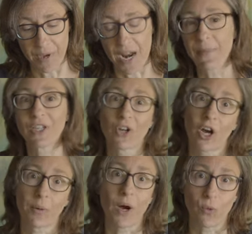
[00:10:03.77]
gonna
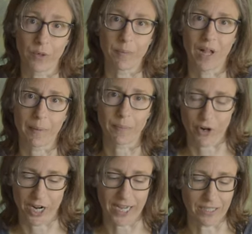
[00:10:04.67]
talk about wood block
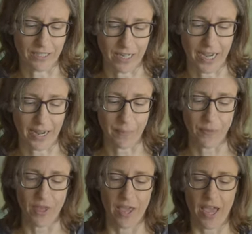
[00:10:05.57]
printing today.
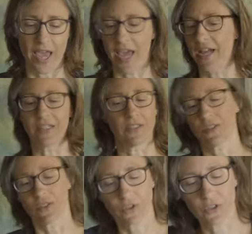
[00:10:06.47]
And
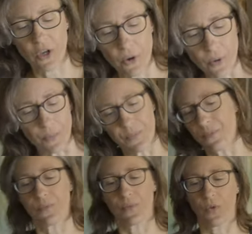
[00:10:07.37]
so
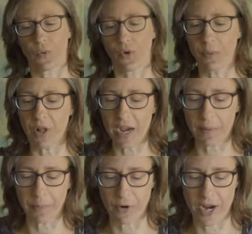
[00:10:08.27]
the wood
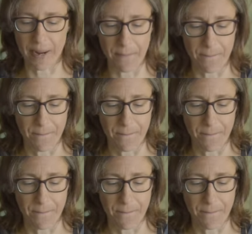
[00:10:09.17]
block print